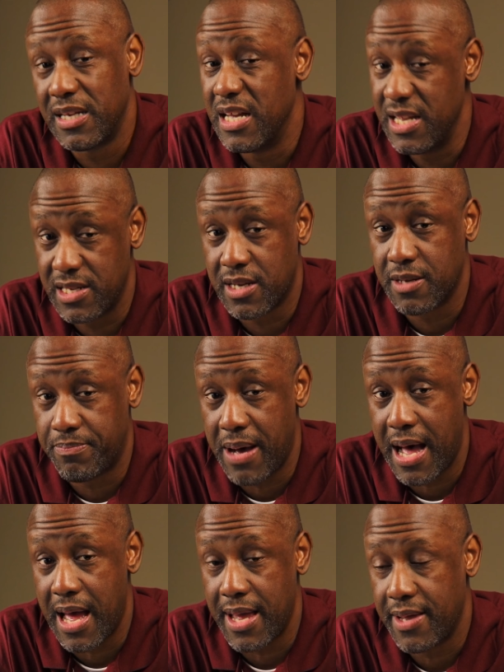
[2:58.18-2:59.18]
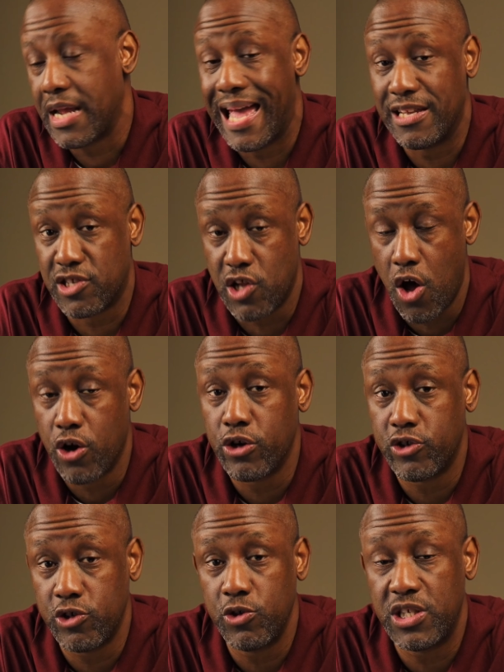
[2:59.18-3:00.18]
is a good buy, as long
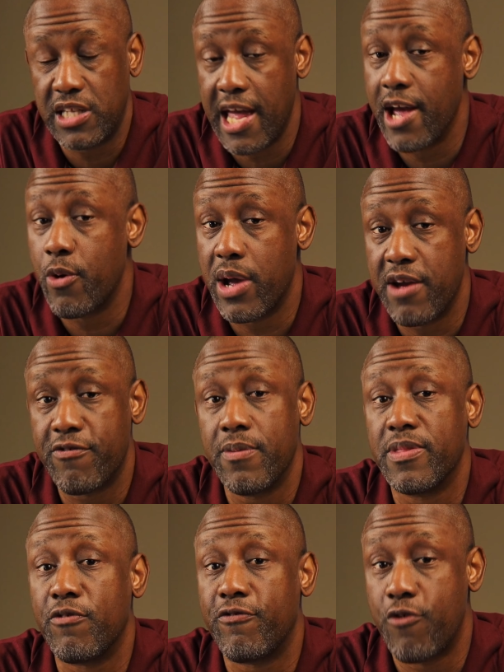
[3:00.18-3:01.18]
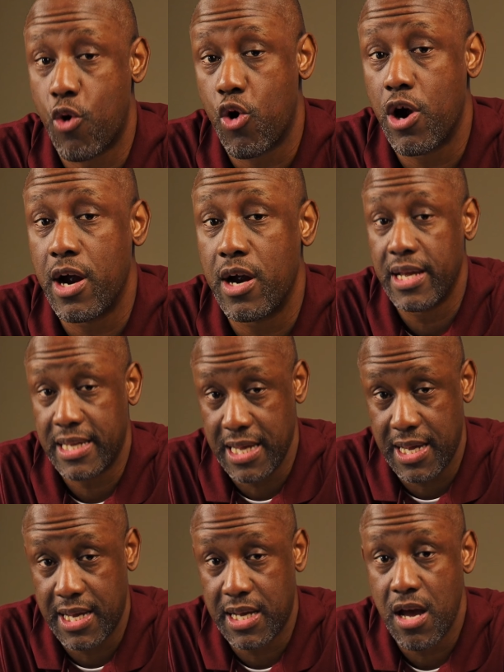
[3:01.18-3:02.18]
as you stay away from the 4
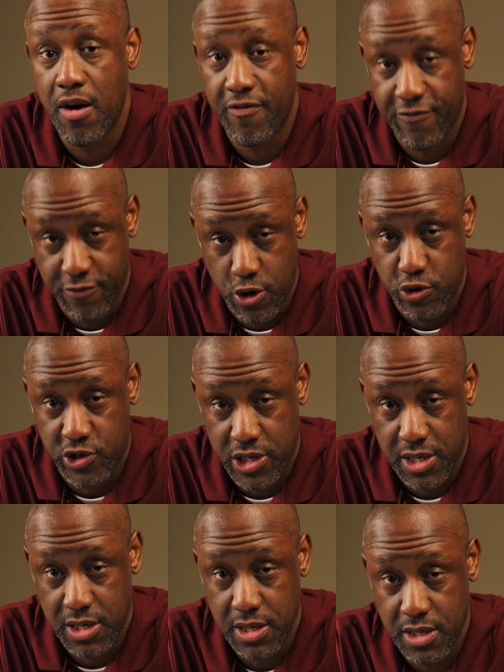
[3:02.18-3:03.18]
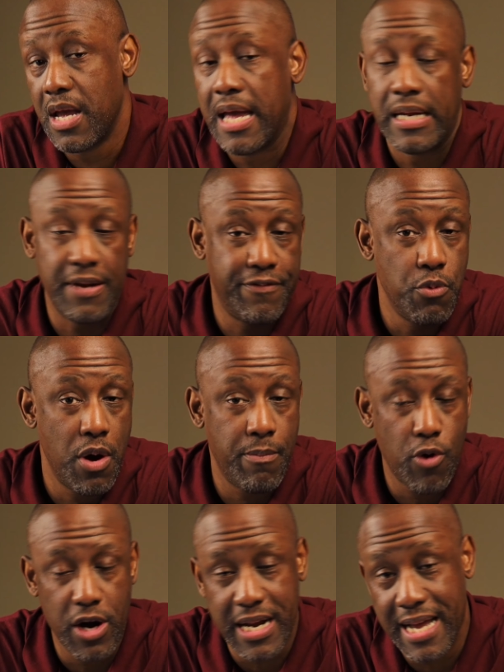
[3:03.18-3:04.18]
gig version. And if you want
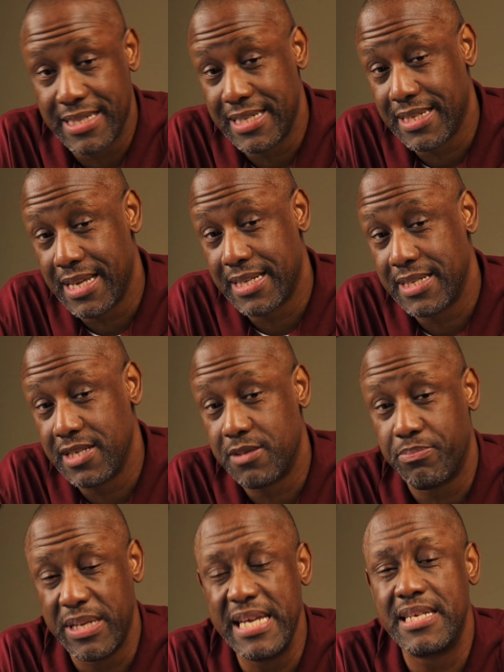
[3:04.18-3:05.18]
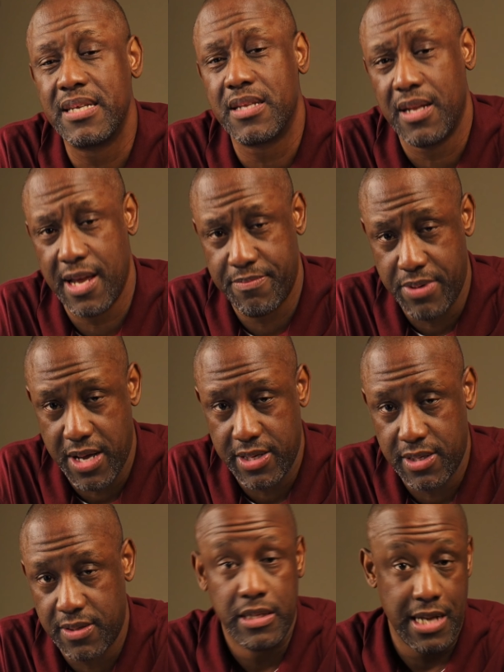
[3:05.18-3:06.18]
more content like this, please hit the like
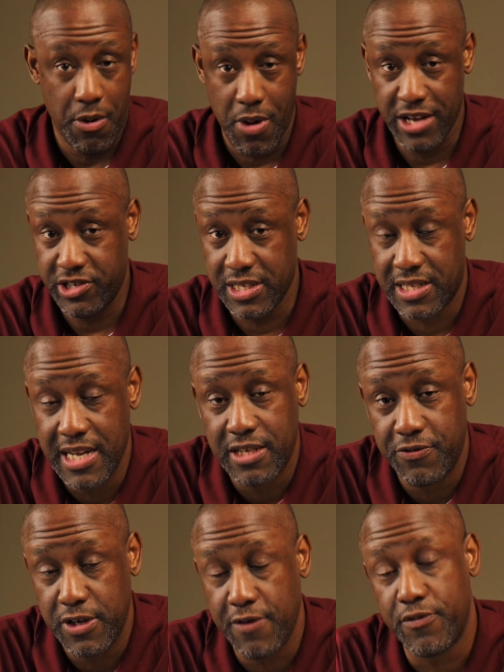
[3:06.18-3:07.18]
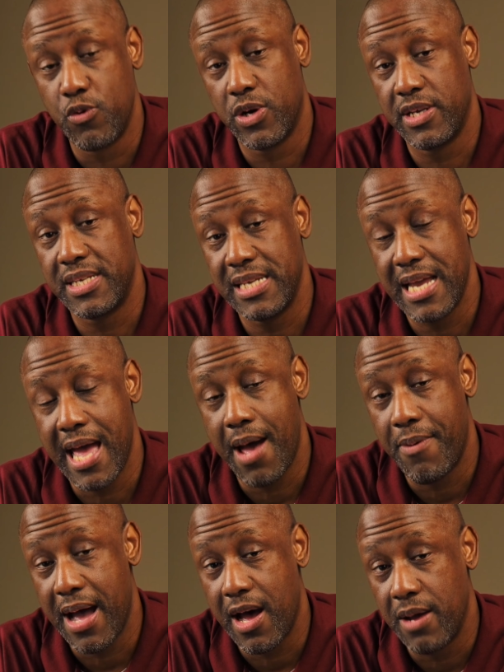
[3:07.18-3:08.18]
button. Now watch this next video if you want to see
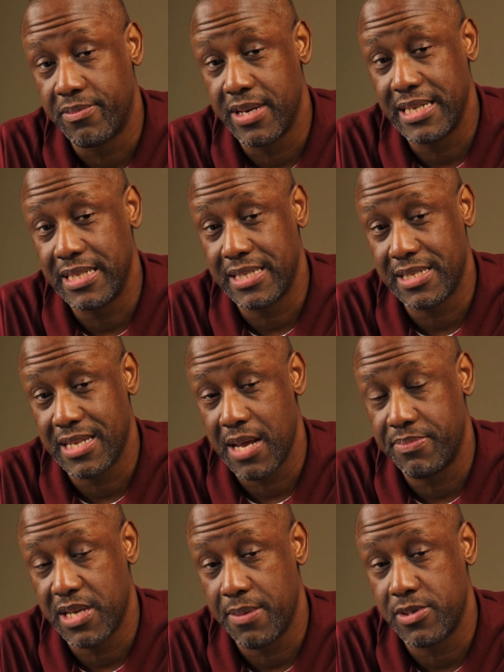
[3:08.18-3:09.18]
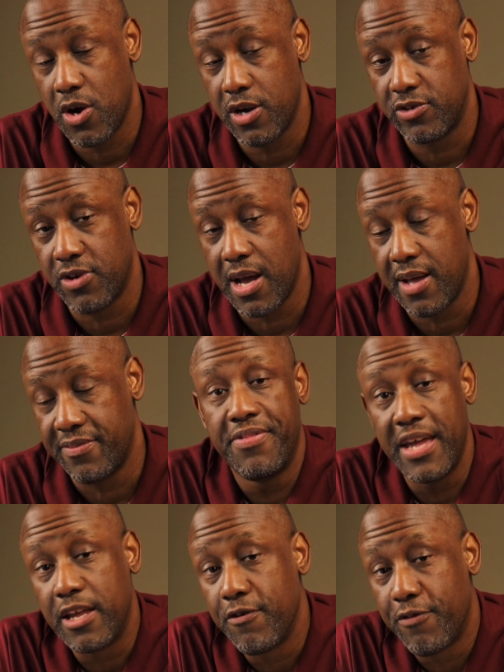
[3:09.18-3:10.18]
how I upgraded this laptop's hard drive.
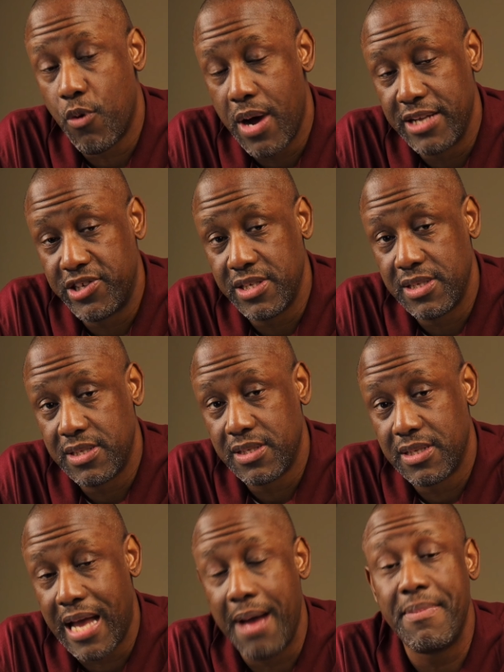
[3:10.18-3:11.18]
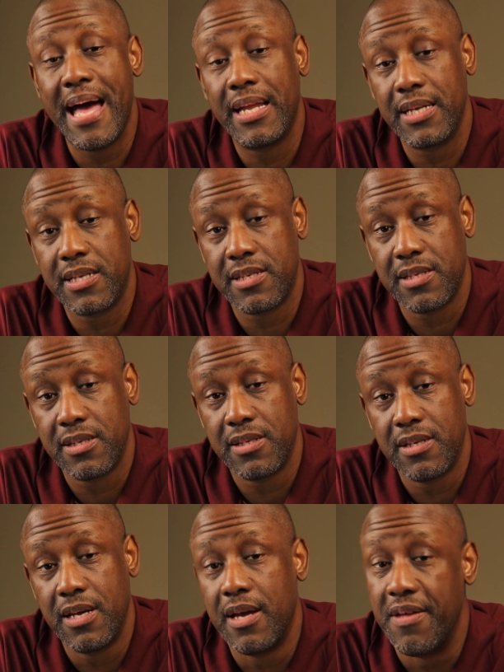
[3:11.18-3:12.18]
Thank you for watching. I'm Alex,
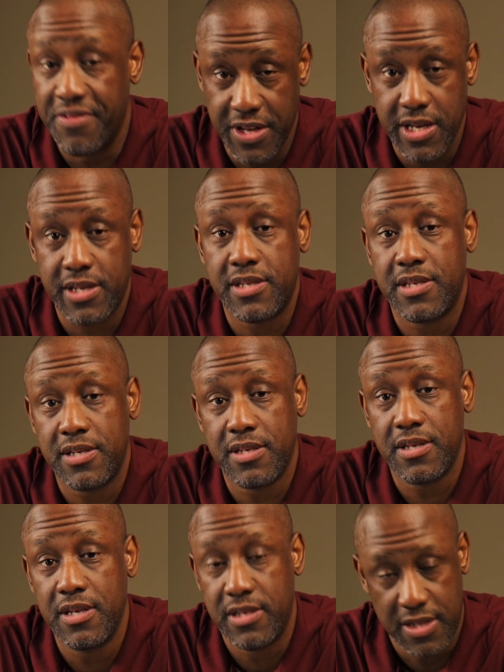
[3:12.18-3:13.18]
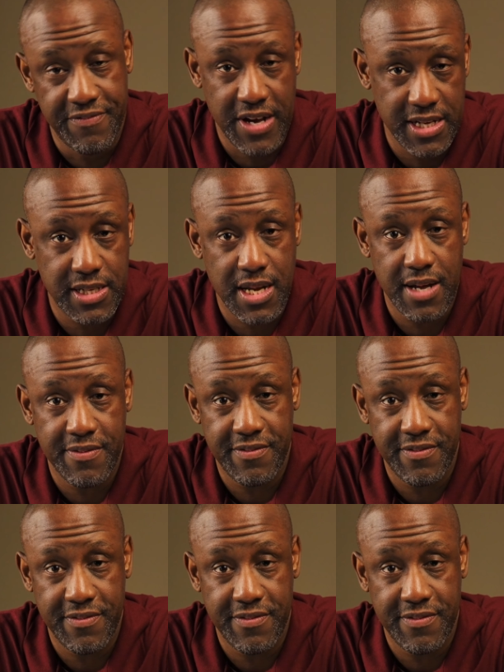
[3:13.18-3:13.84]
and this is Device Life.